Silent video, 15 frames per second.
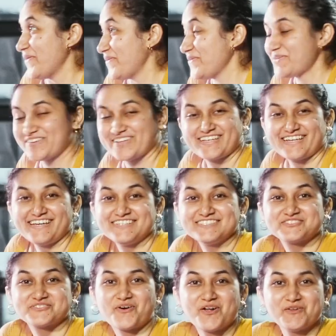Okay,
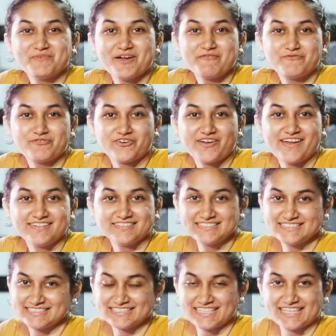so all my
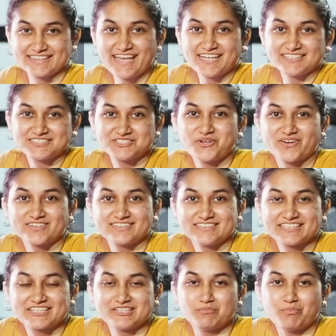friends, that's Dr.
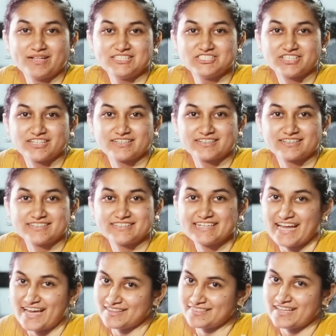Nikhil Baljekar,
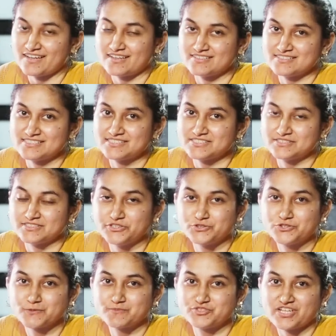and that is his
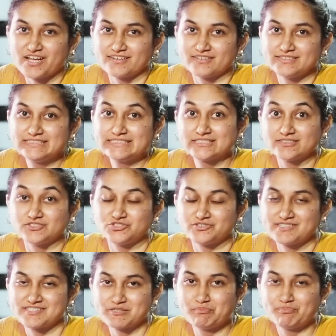YouTube channel,
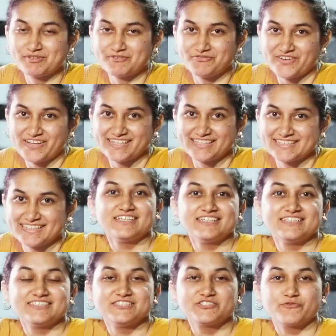Surgery Simplified.
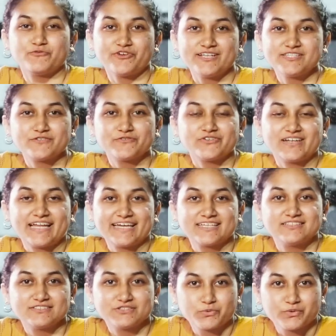So friends, if you like
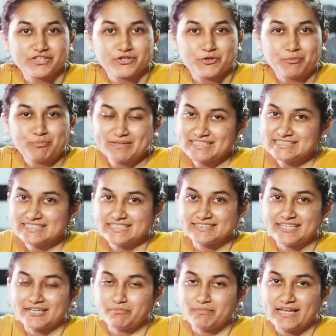this video, please hit
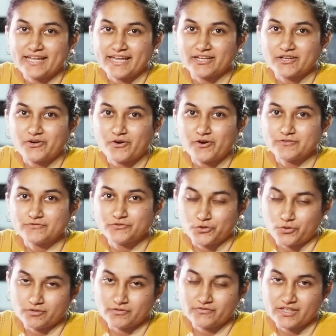that bell icon for
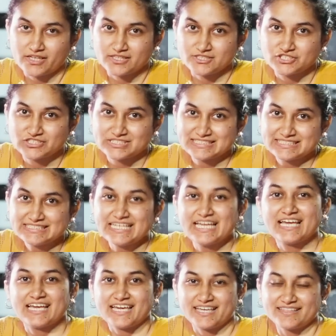
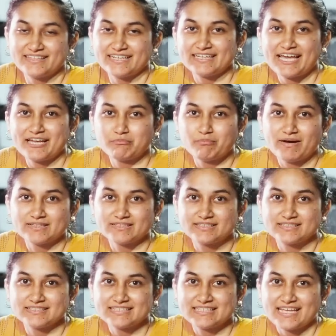notification, hit that like
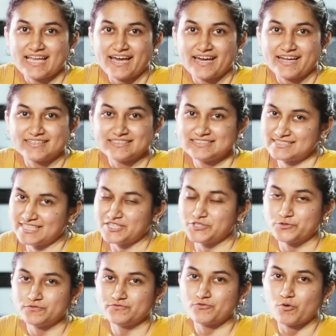button, and stay
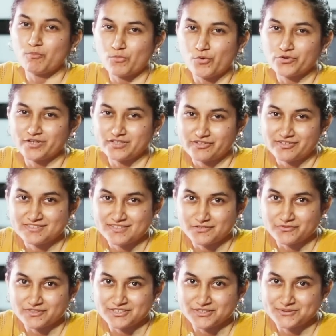tuned for more interesting
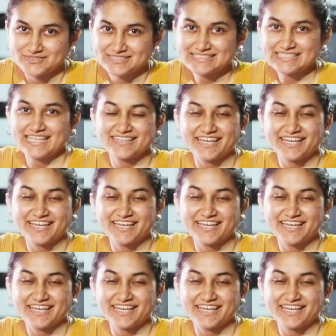videos.